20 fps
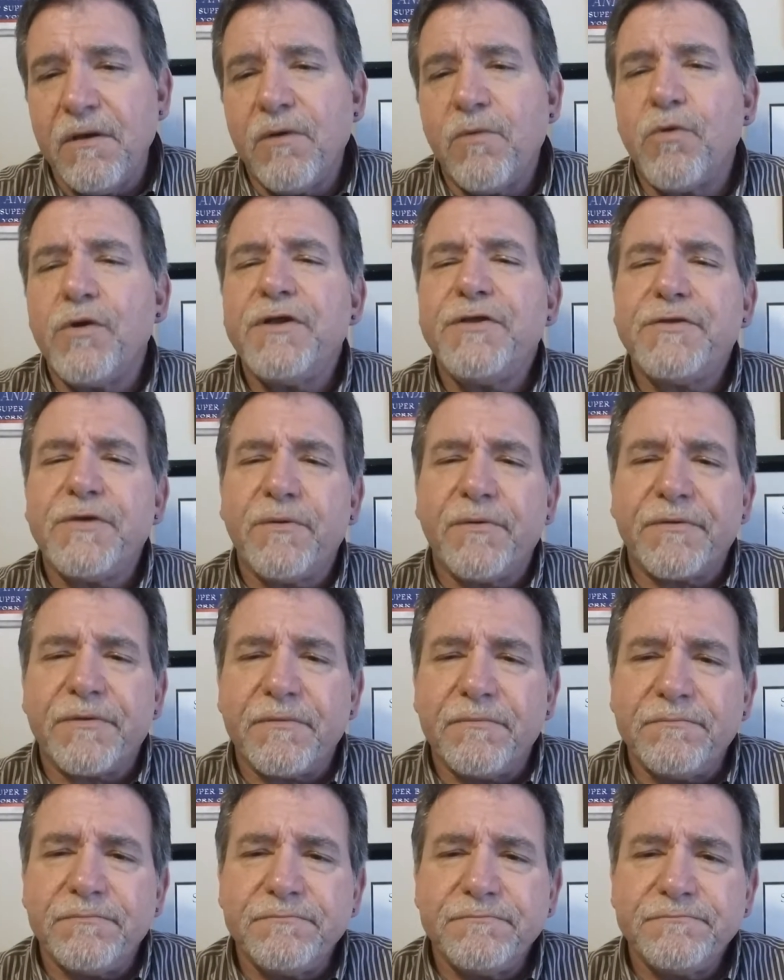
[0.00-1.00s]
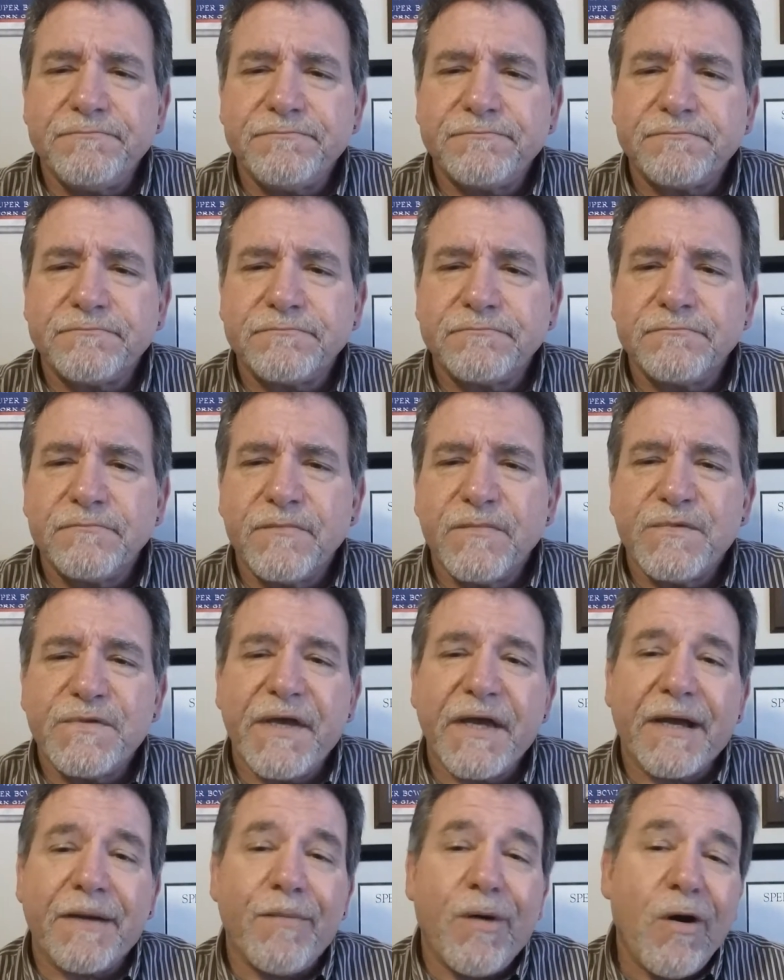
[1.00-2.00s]
What do you do with them?
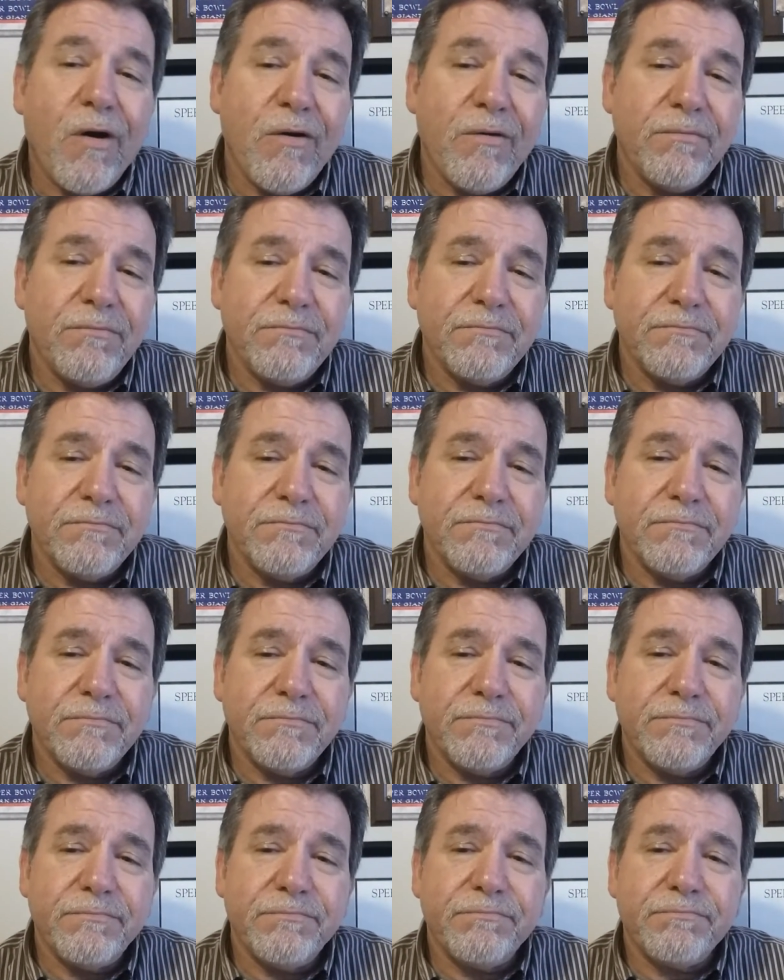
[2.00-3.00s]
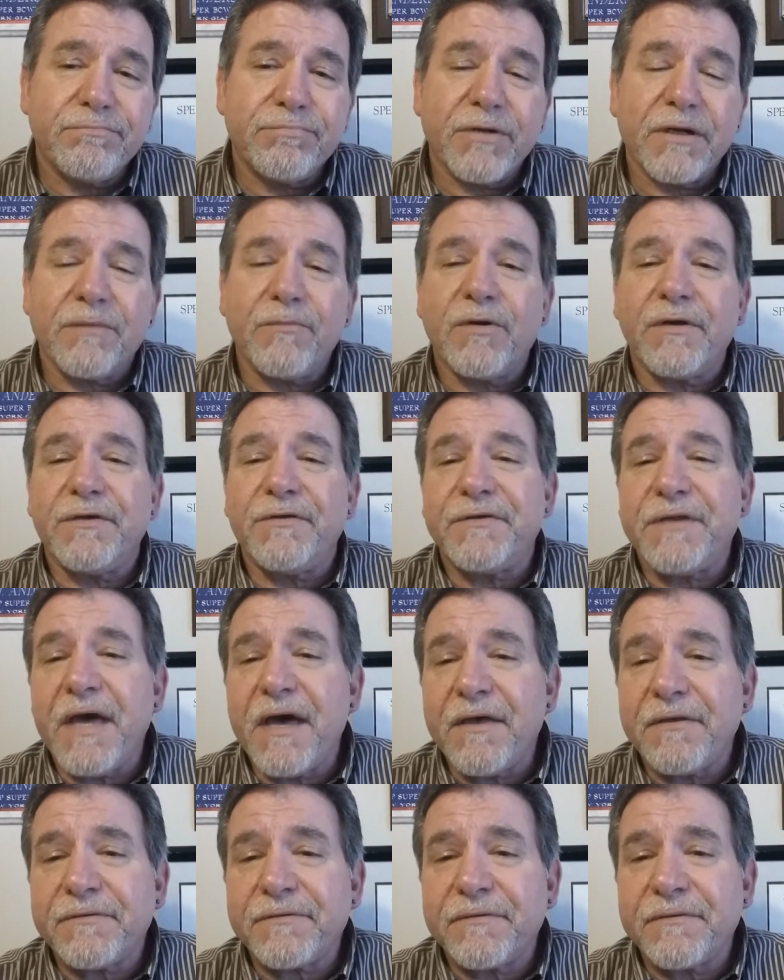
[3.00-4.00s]
Take them home, bring them on your
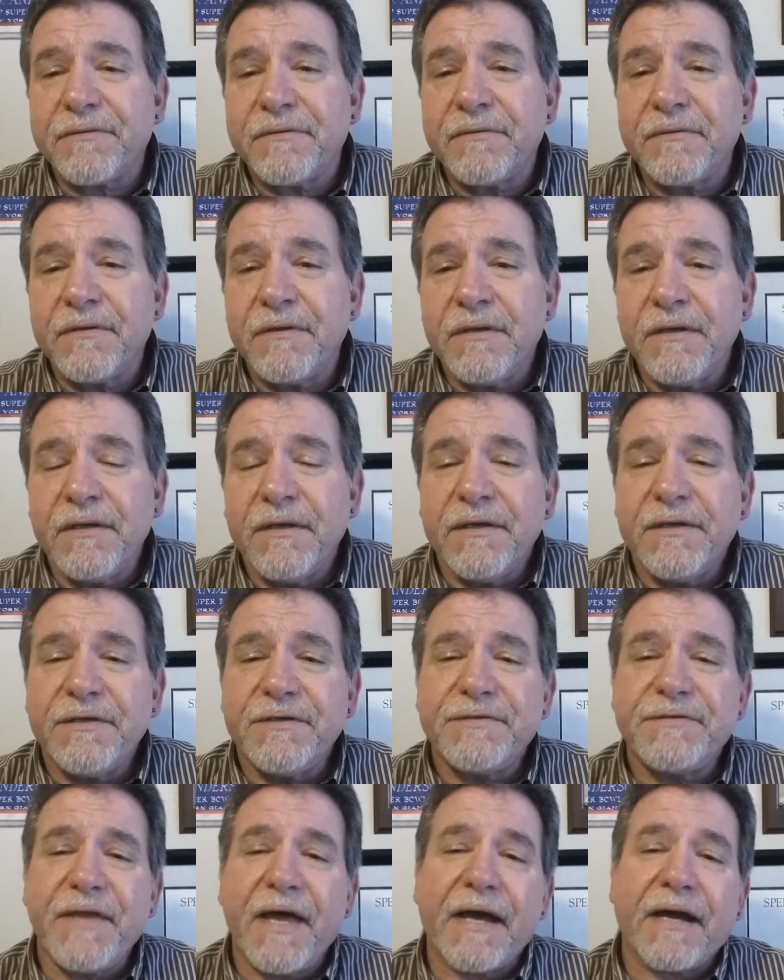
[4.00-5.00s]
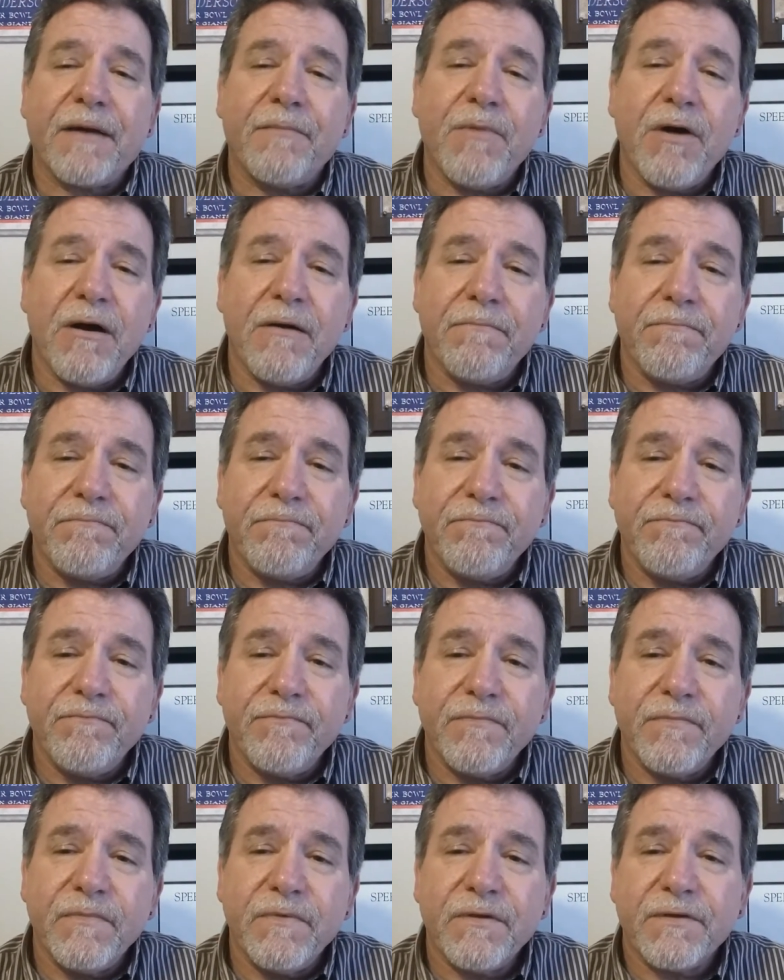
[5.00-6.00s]
desk, stack them up.
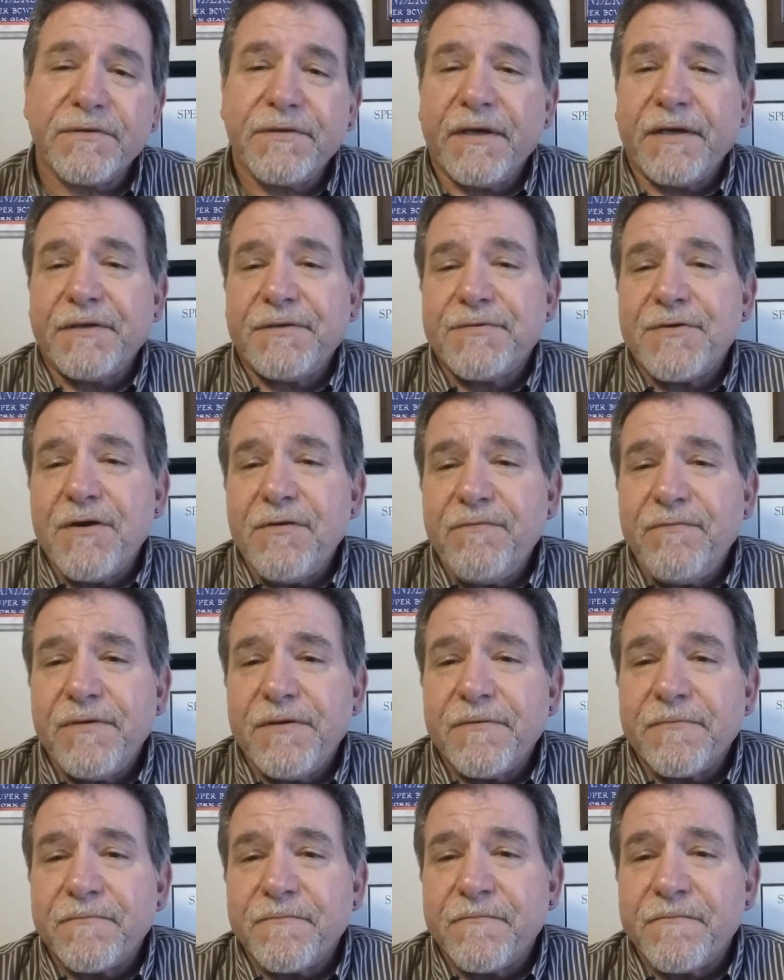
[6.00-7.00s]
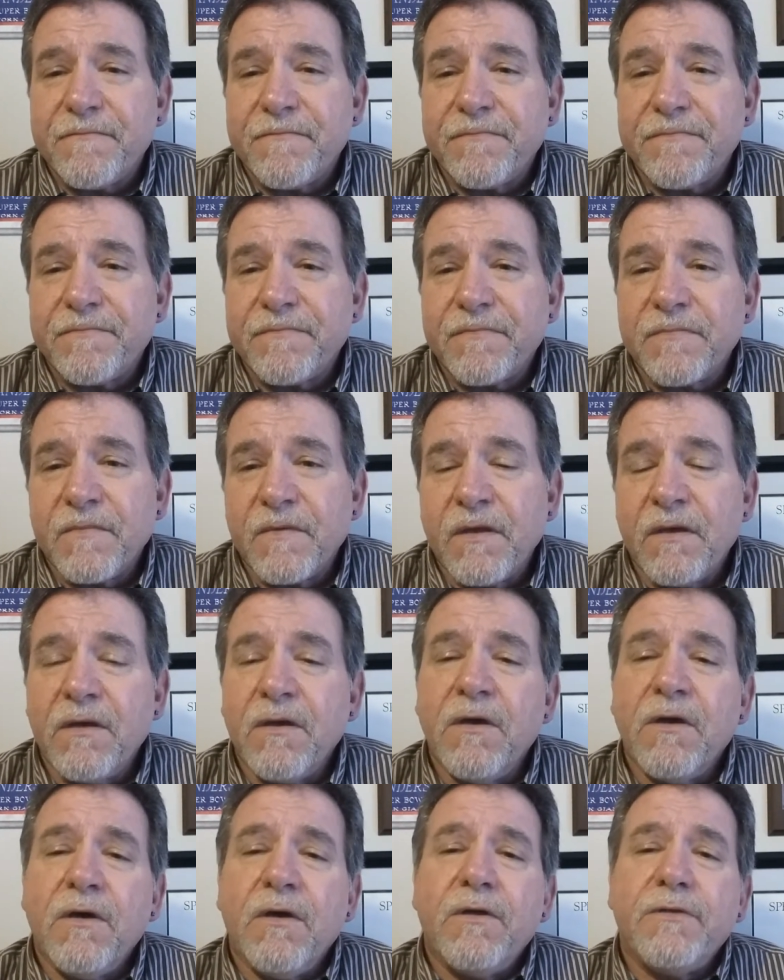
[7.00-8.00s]
Looks like a trophy.
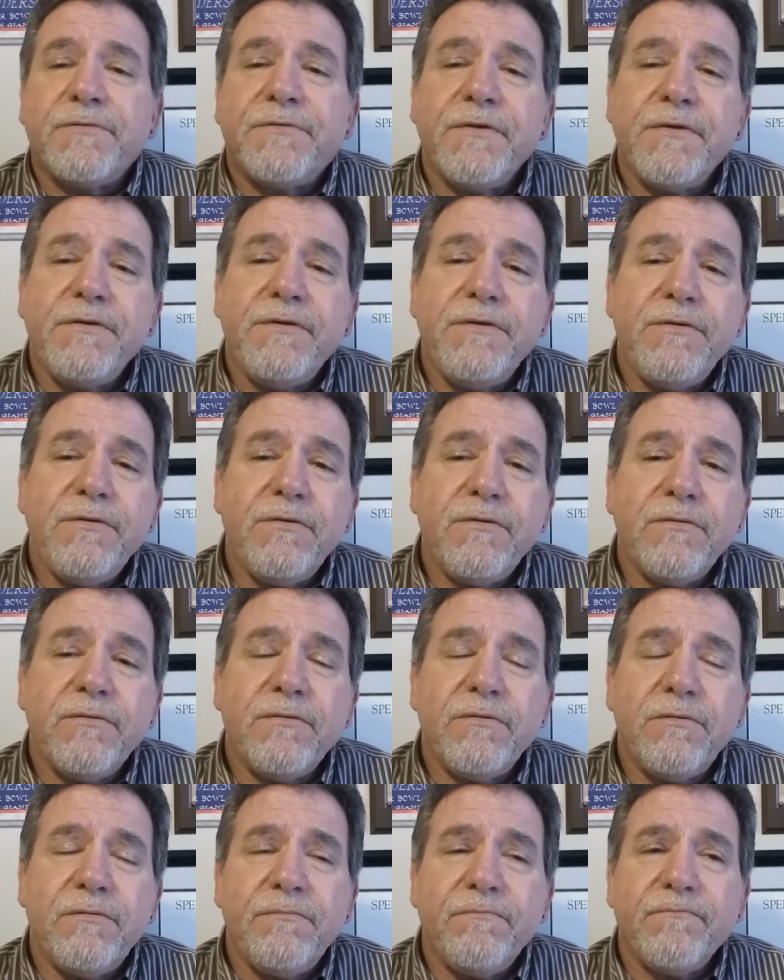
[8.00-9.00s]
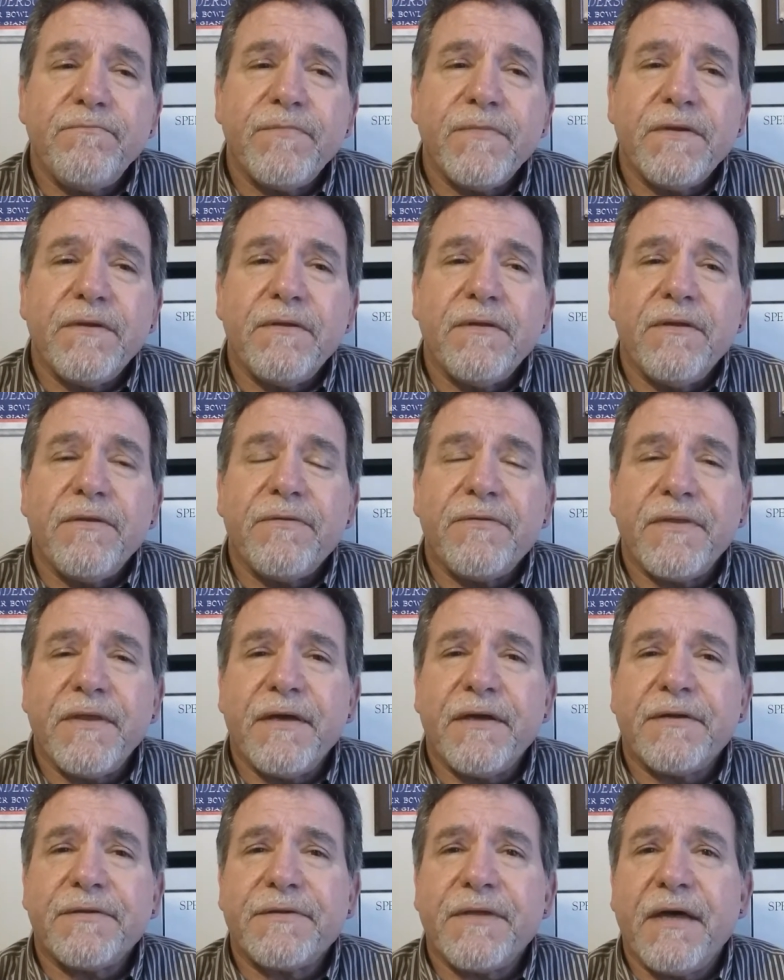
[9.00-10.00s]
Do you
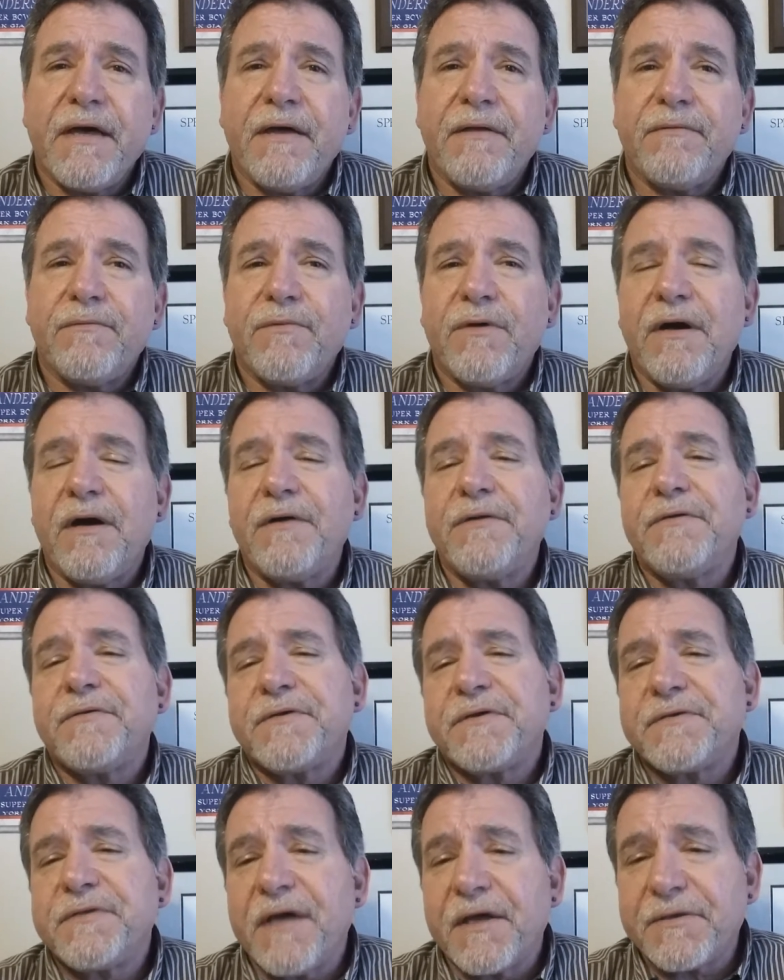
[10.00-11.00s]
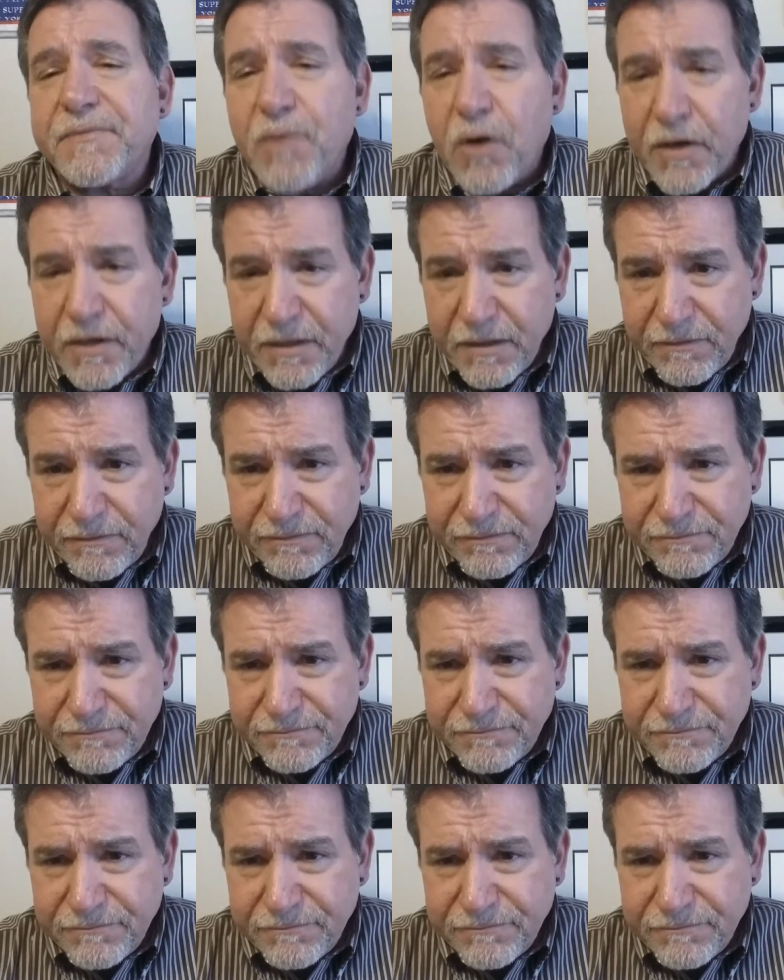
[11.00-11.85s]
think that, well, you're just not smart enough?